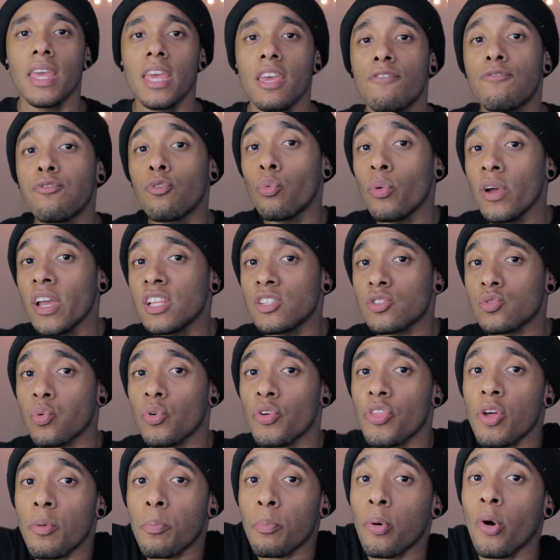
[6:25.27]
If wins were
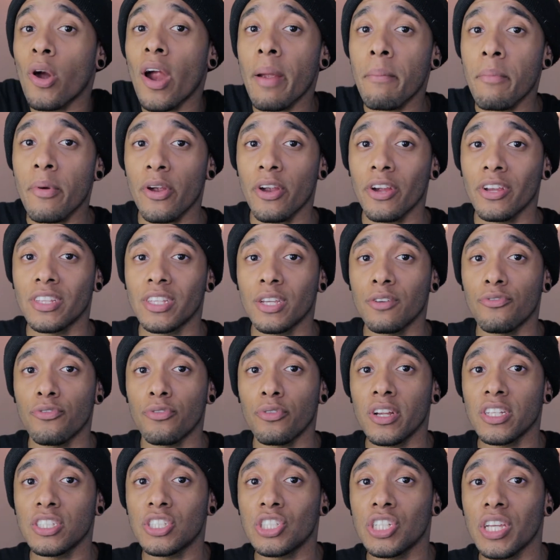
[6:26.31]
the primary
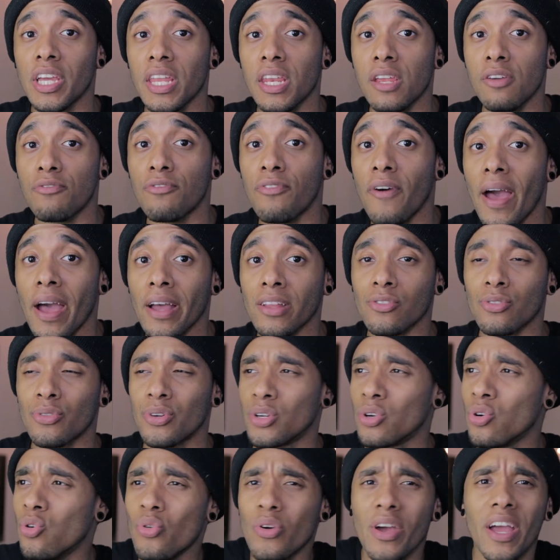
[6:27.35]
differentiating factor
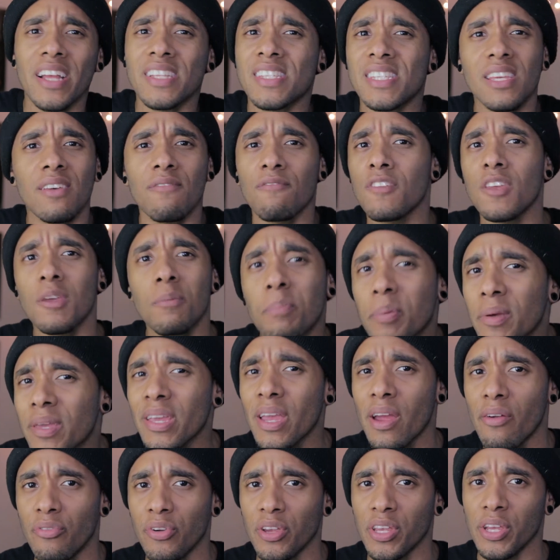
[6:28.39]
in who gets MVP
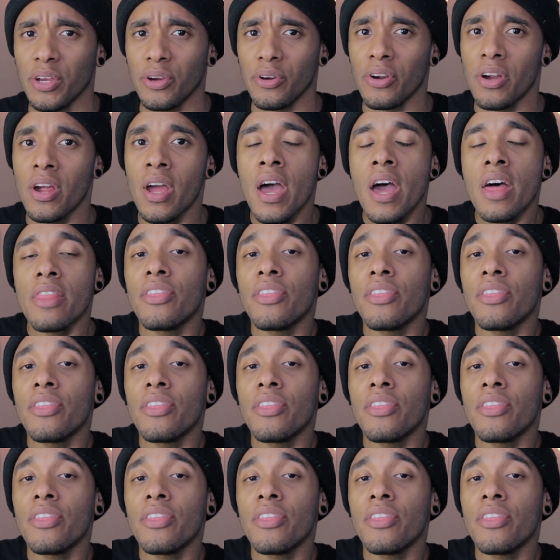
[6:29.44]
every year,